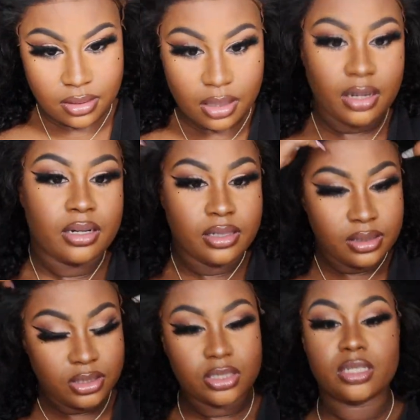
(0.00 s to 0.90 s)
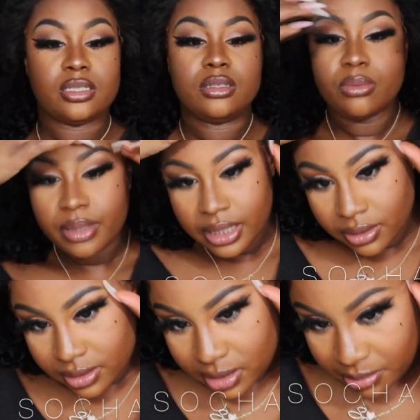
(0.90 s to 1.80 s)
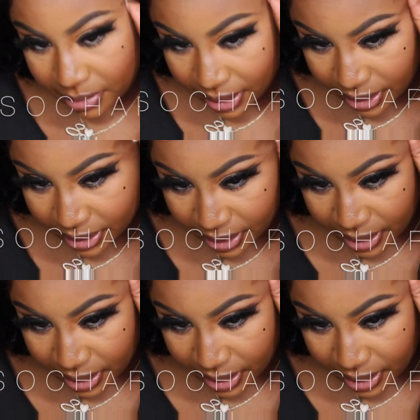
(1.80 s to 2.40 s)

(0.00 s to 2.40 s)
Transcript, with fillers: I uh, adjust the wig onto my